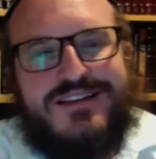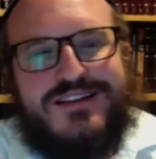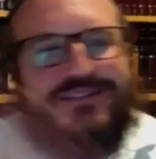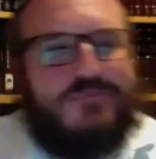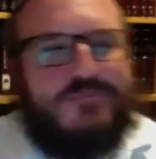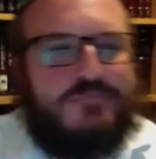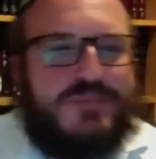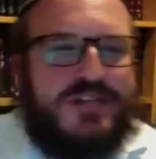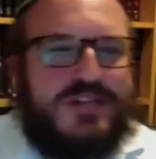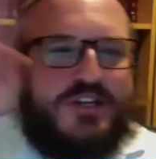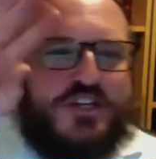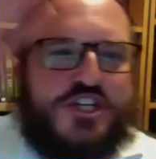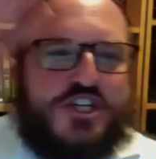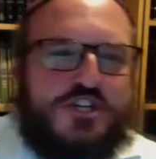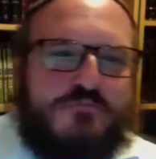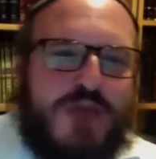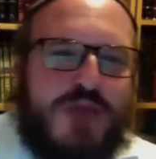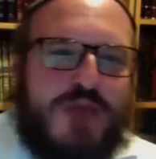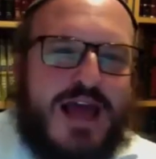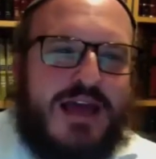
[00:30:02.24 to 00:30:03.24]

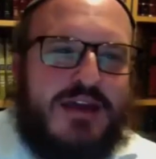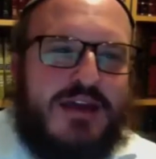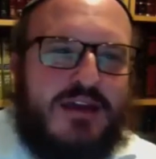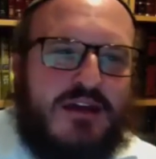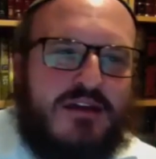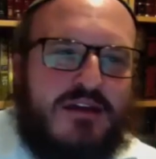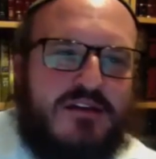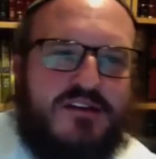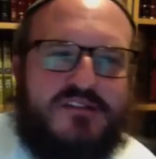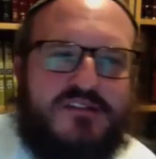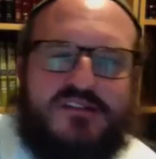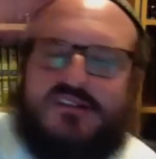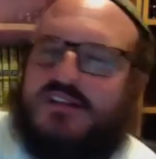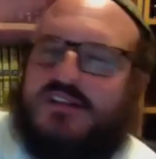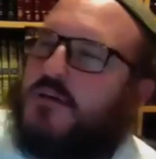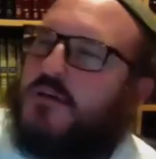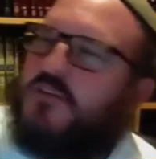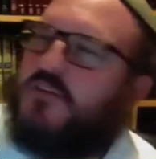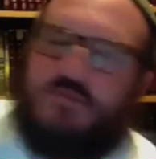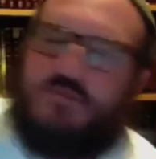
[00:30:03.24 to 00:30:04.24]
shmaya nachis. He's
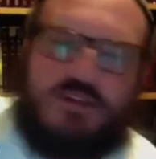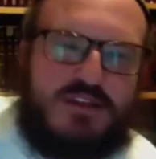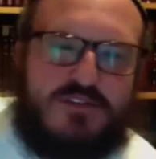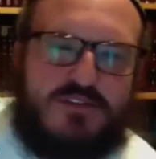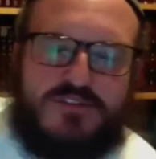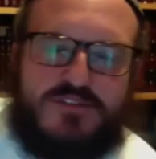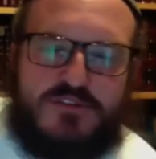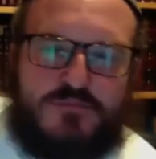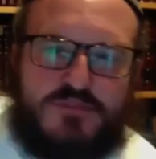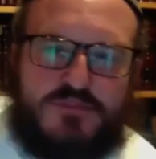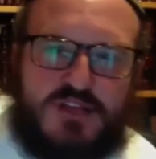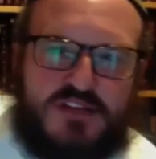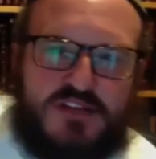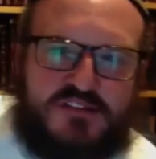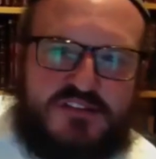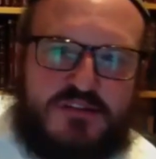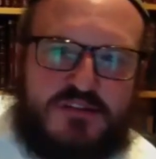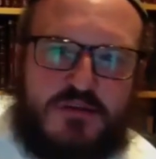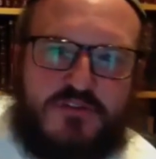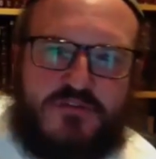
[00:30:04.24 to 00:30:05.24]
coming from a different place.
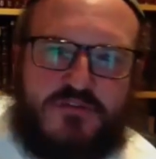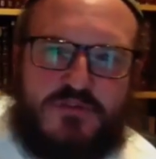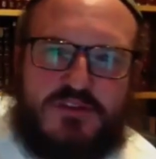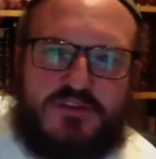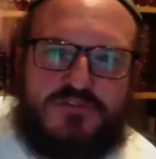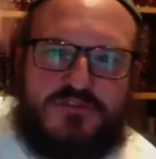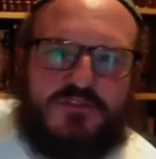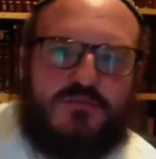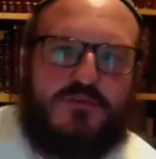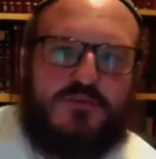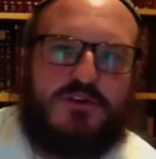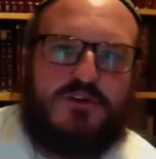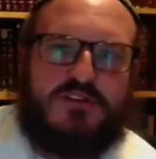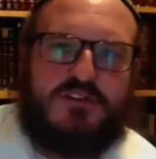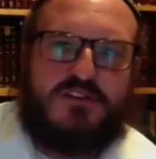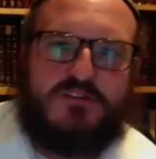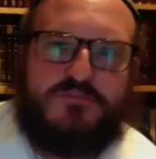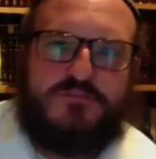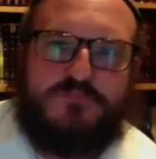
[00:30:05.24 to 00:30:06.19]
He's coming from a different world.